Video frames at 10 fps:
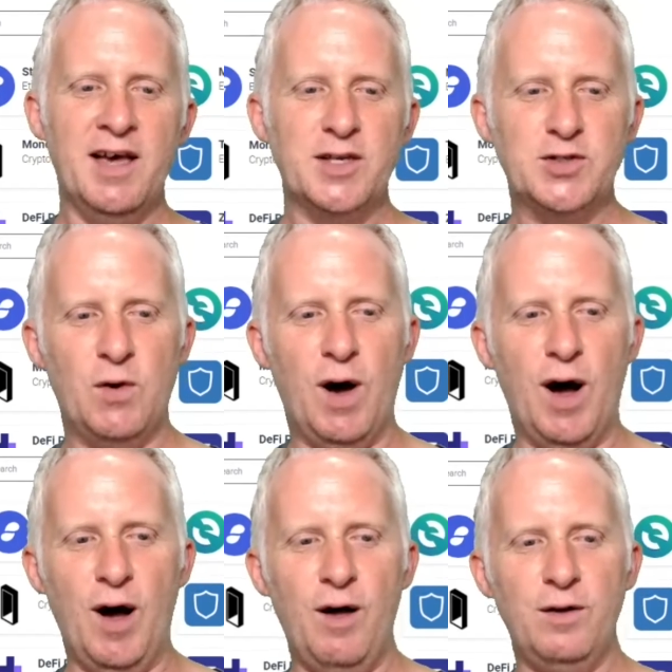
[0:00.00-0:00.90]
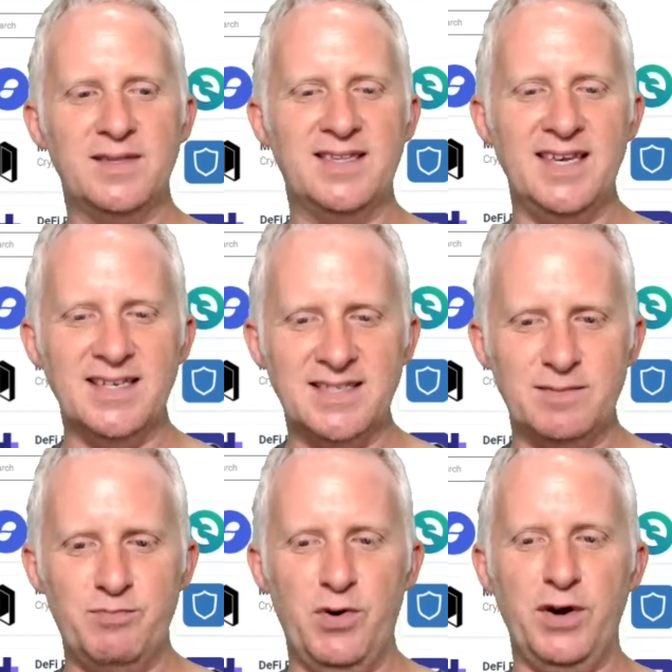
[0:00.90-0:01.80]
So all this
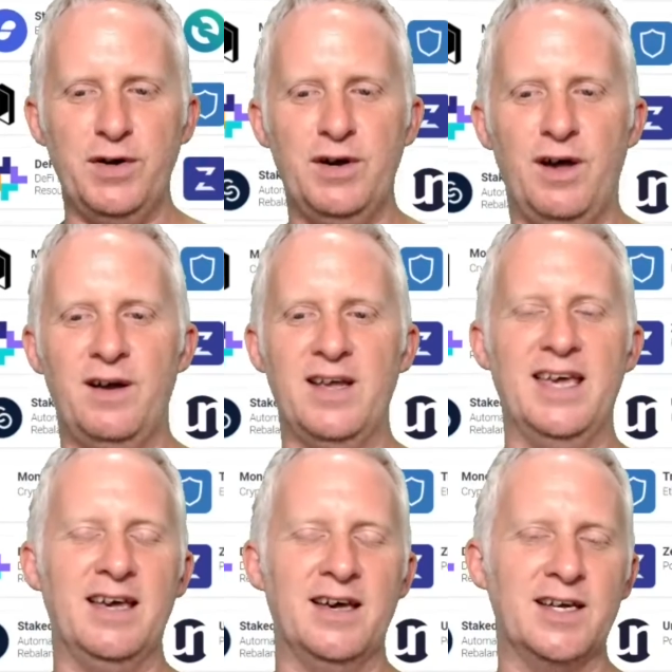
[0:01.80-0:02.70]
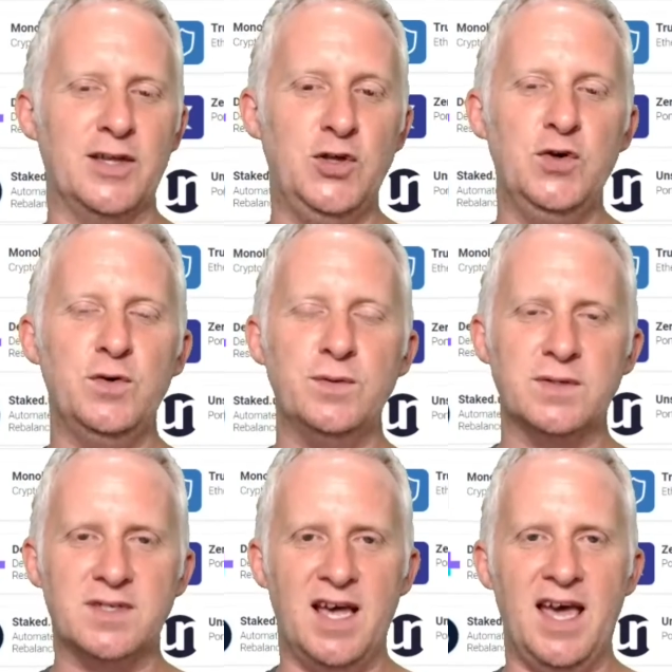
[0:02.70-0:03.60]
protocol
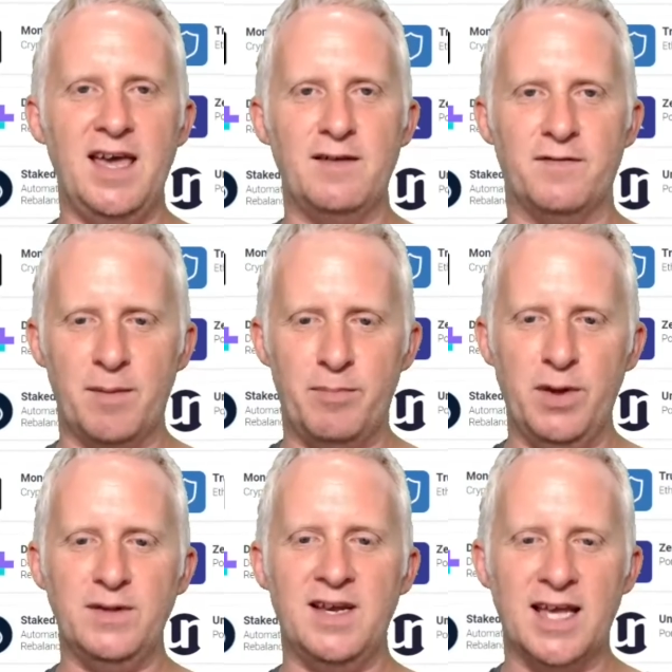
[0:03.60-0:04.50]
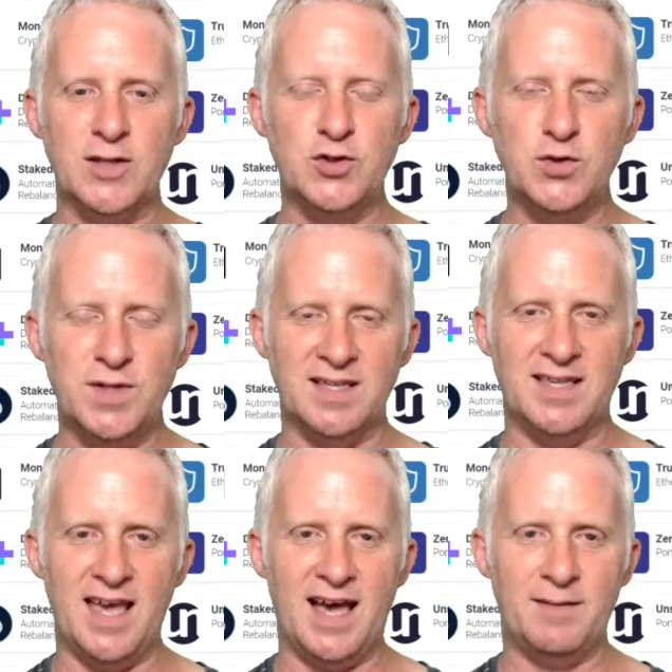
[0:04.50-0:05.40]
use Aave building into the
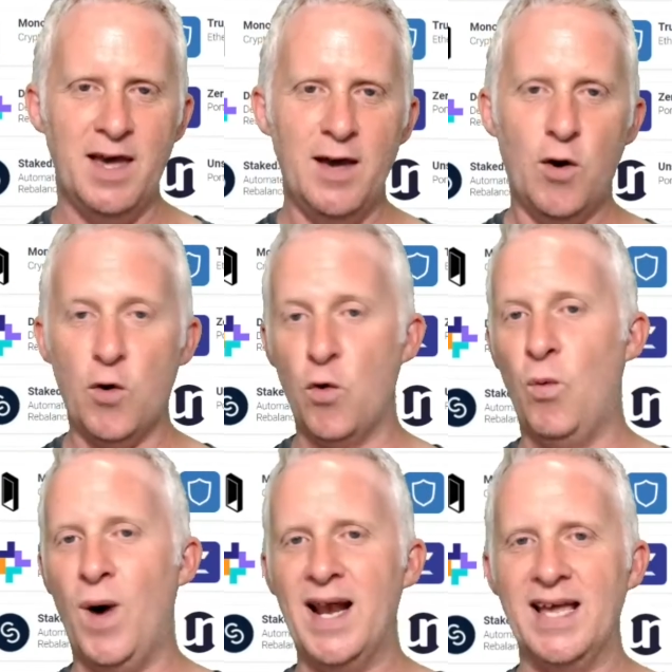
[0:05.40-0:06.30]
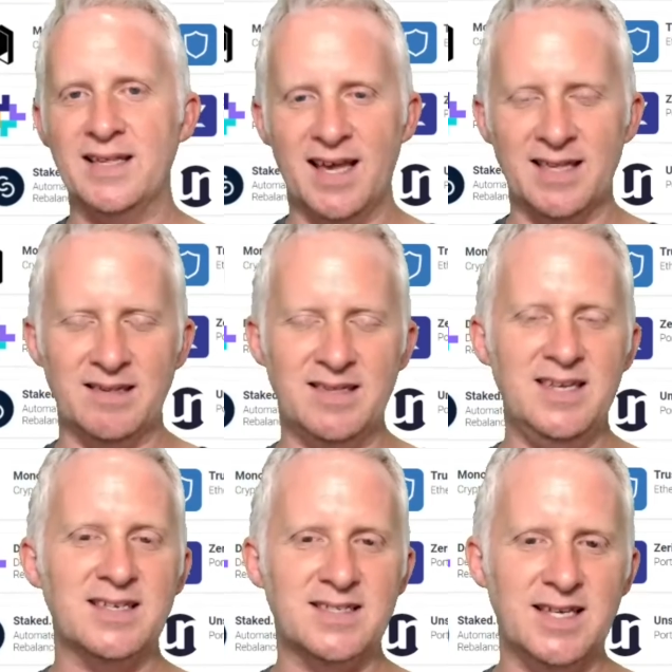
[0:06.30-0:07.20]
DApp or wallet, and
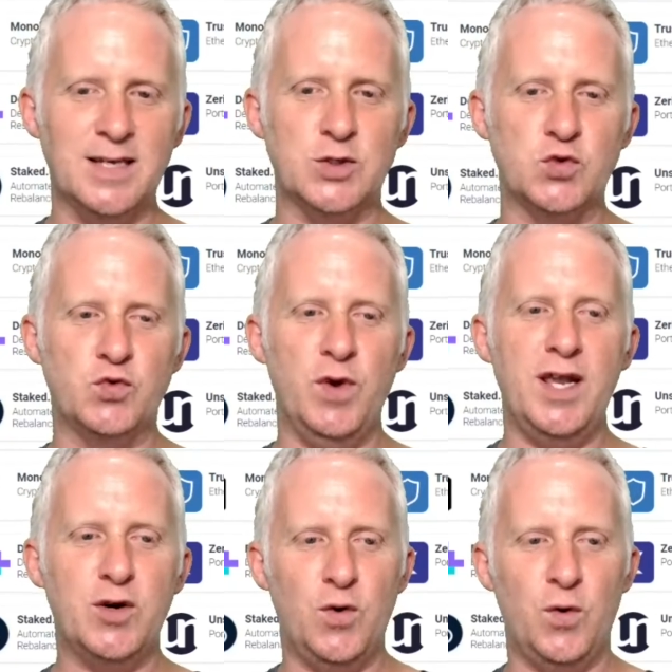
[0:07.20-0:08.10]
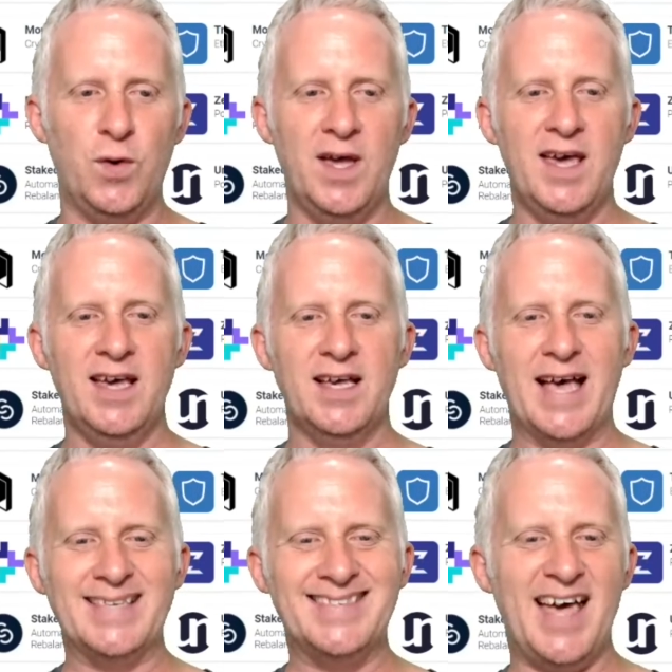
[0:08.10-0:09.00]
this is really cool.
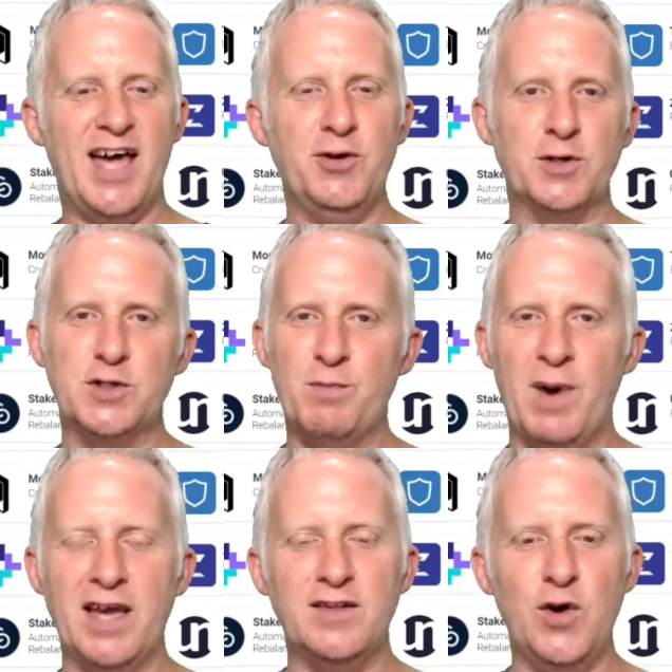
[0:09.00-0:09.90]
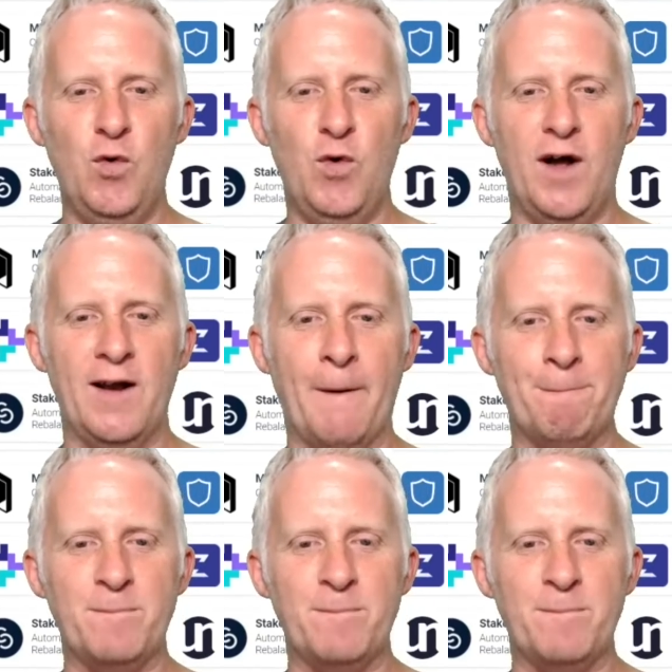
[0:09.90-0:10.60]
Status, Maker wallet,